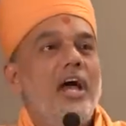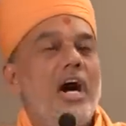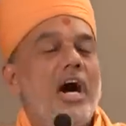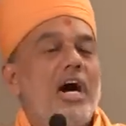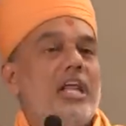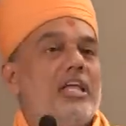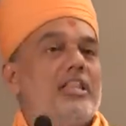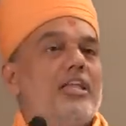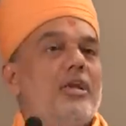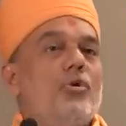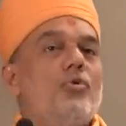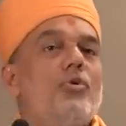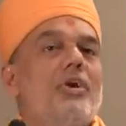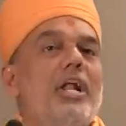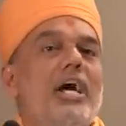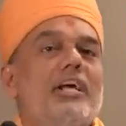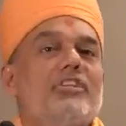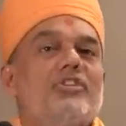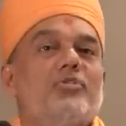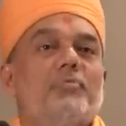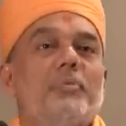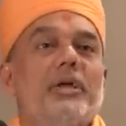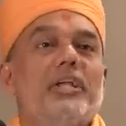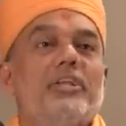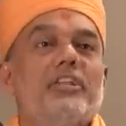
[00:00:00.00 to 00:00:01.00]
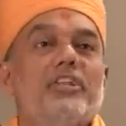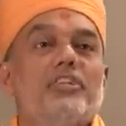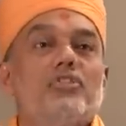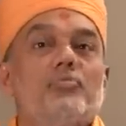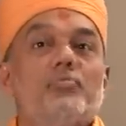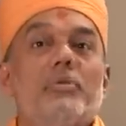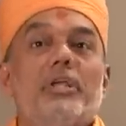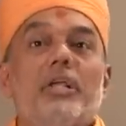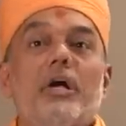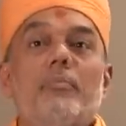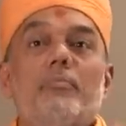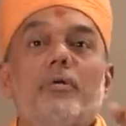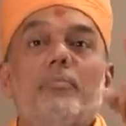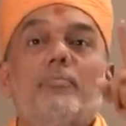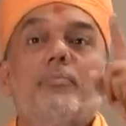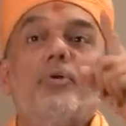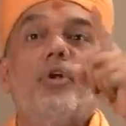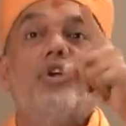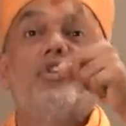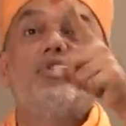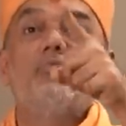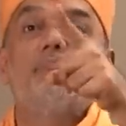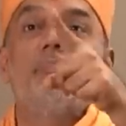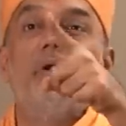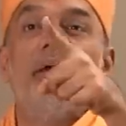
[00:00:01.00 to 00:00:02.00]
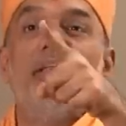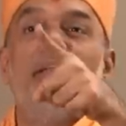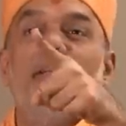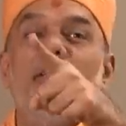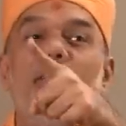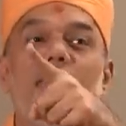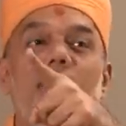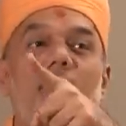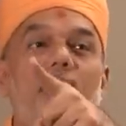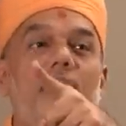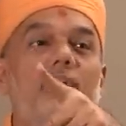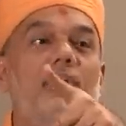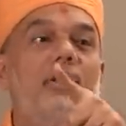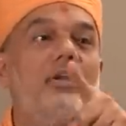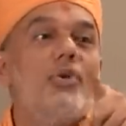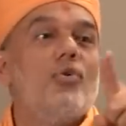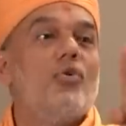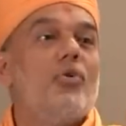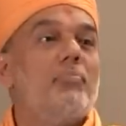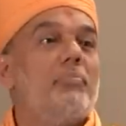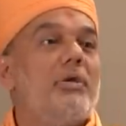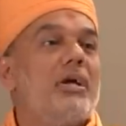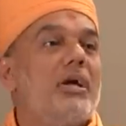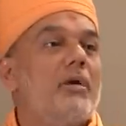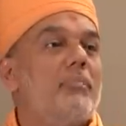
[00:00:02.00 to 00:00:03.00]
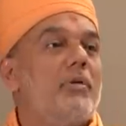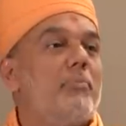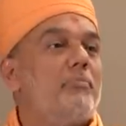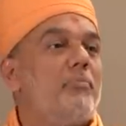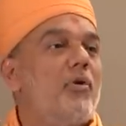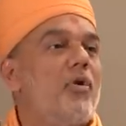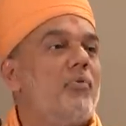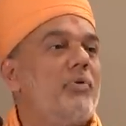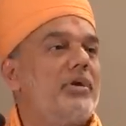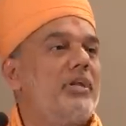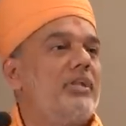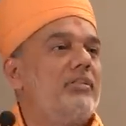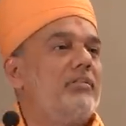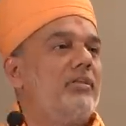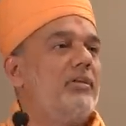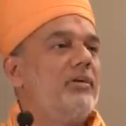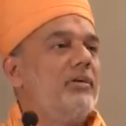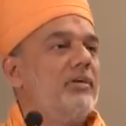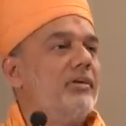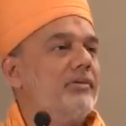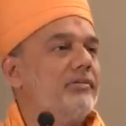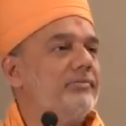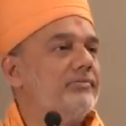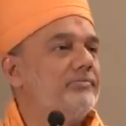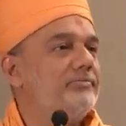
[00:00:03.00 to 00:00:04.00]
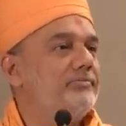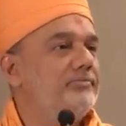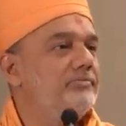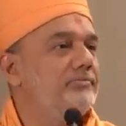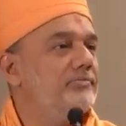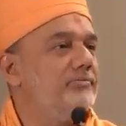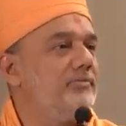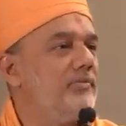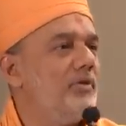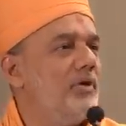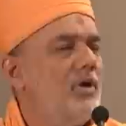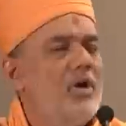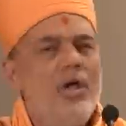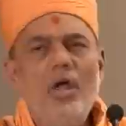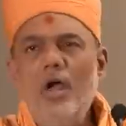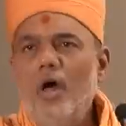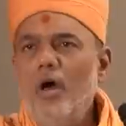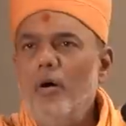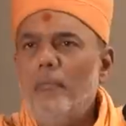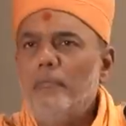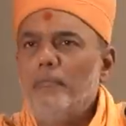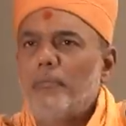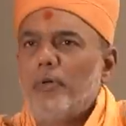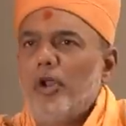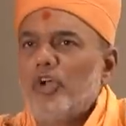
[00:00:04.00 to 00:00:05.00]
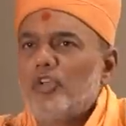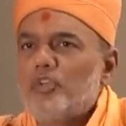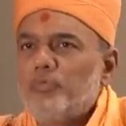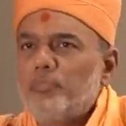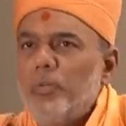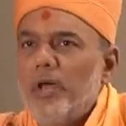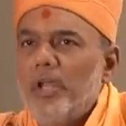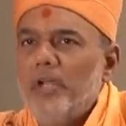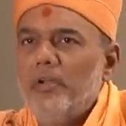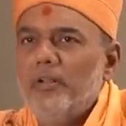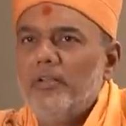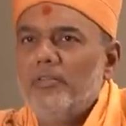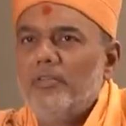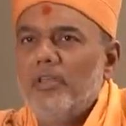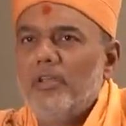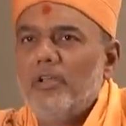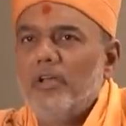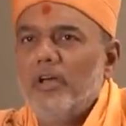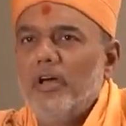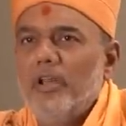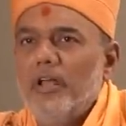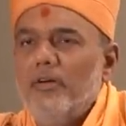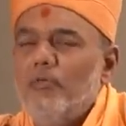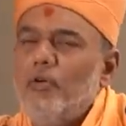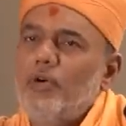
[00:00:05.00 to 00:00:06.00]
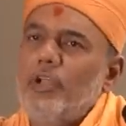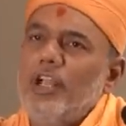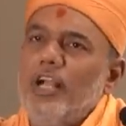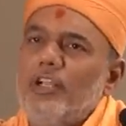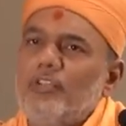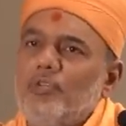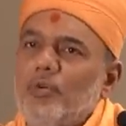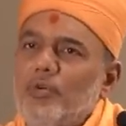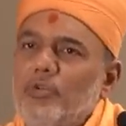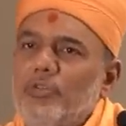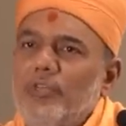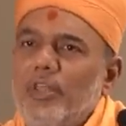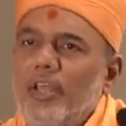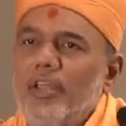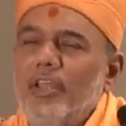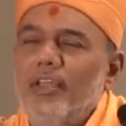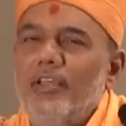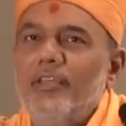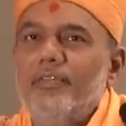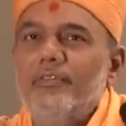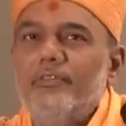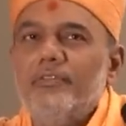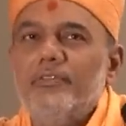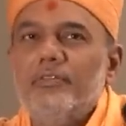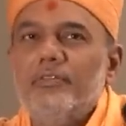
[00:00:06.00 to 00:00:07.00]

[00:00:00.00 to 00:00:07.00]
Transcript: Another good aspect is become a prosperity thinker, don't become a poverty thinker. Prosperity thinker hai, wo kya sochta hai?